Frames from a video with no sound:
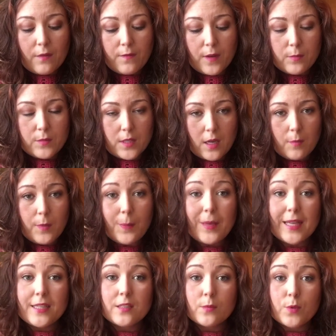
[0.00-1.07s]
thumbs up,
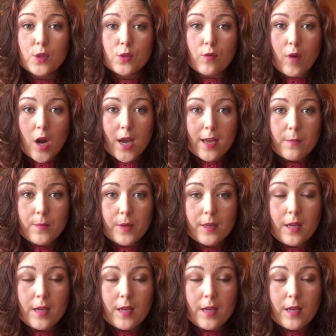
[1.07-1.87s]
please subscribe,